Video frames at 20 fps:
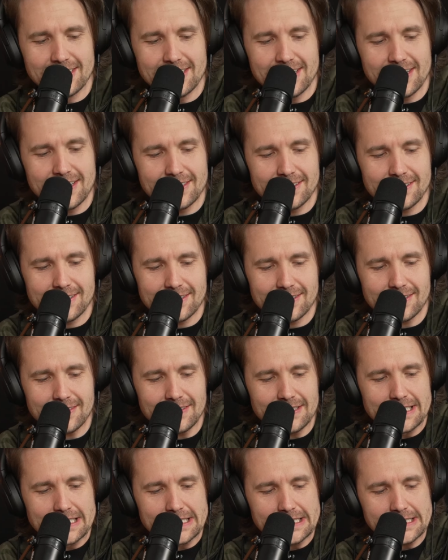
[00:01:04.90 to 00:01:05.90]

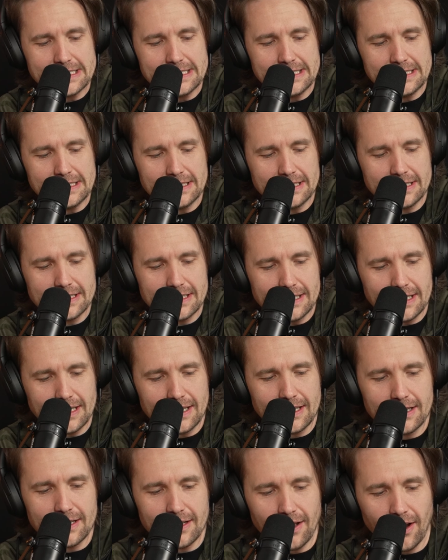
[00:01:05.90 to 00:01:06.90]
No.
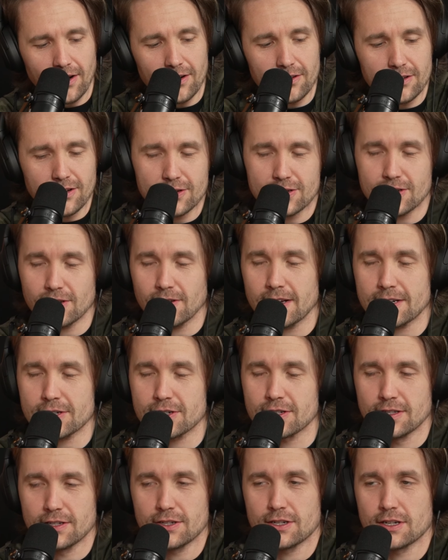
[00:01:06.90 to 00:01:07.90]
I heard there's an
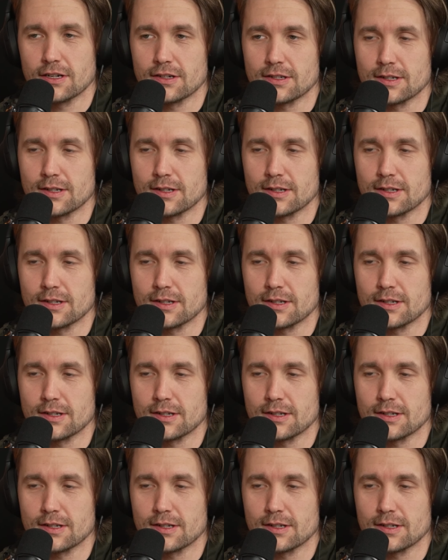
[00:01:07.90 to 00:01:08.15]
election this year